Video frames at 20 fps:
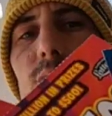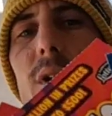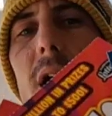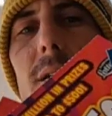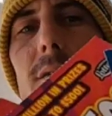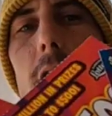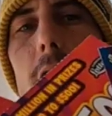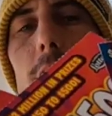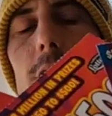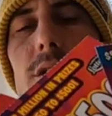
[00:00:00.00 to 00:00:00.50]

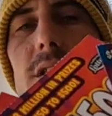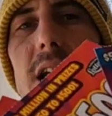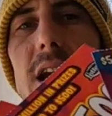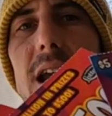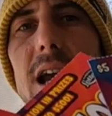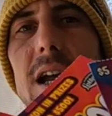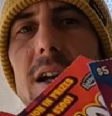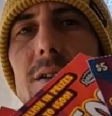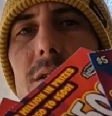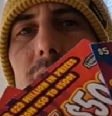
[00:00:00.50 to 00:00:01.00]
five dollar
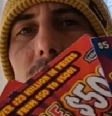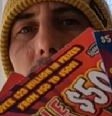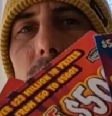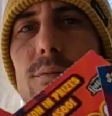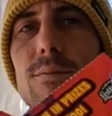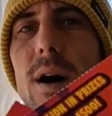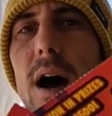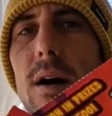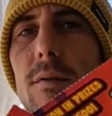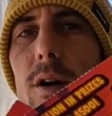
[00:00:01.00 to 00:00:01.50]
ticket. The
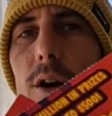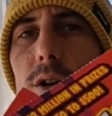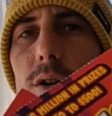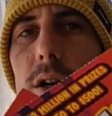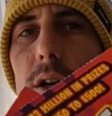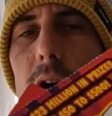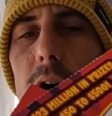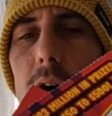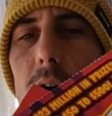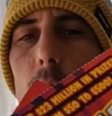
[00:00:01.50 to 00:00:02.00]
five
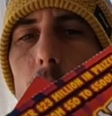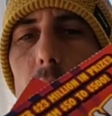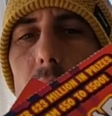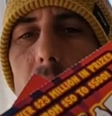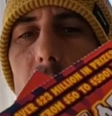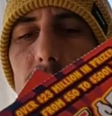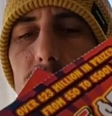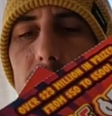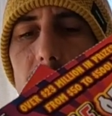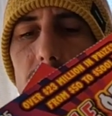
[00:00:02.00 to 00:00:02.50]
hundred, a uh, whole
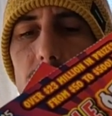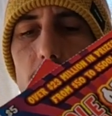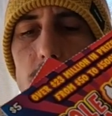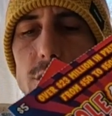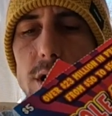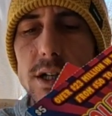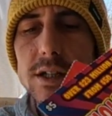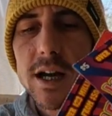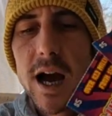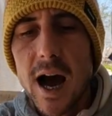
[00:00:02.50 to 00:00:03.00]
lot of five
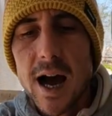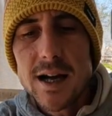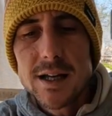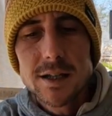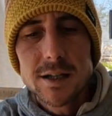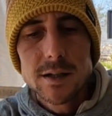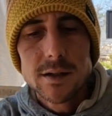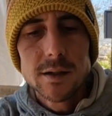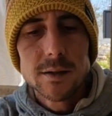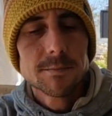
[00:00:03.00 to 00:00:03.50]
hundred,
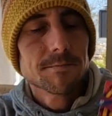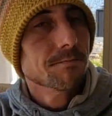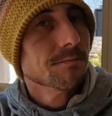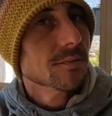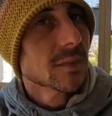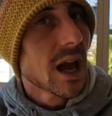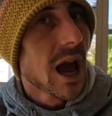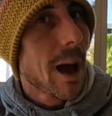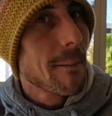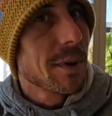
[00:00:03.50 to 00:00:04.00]
guys.
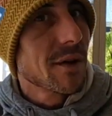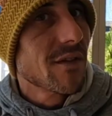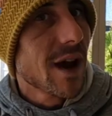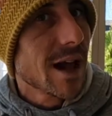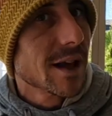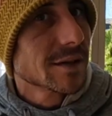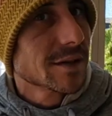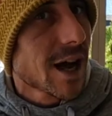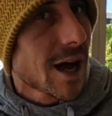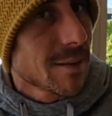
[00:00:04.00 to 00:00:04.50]
Happy
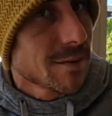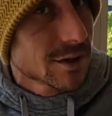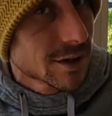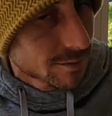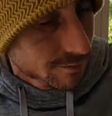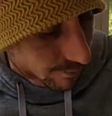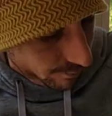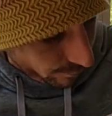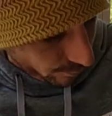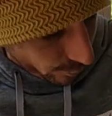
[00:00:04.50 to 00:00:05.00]

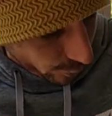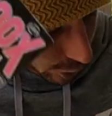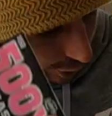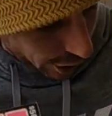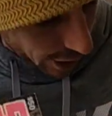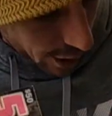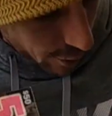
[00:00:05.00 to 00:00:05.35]
Valentine's. Let's